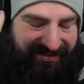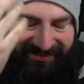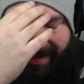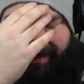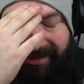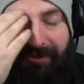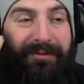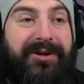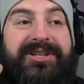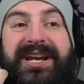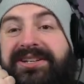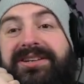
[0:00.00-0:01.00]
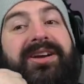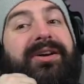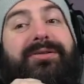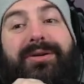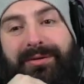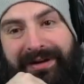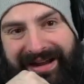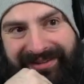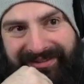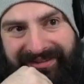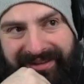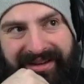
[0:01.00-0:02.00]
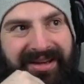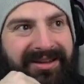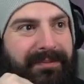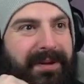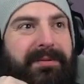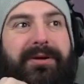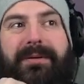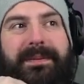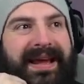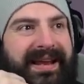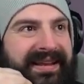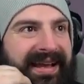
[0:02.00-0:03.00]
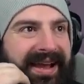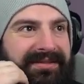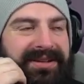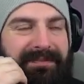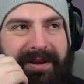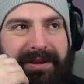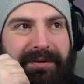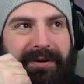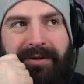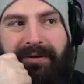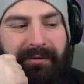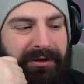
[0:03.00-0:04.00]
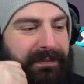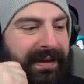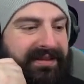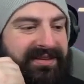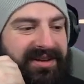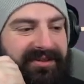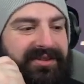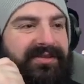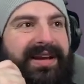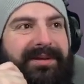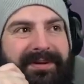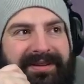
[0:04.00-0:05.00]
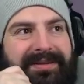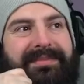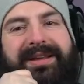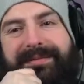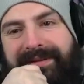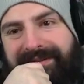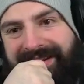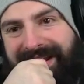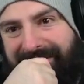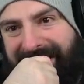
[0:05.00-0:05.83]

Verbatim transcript: that the appreciation goes all around. The people who play the games, the people who respect each other as developers. It makes me so damn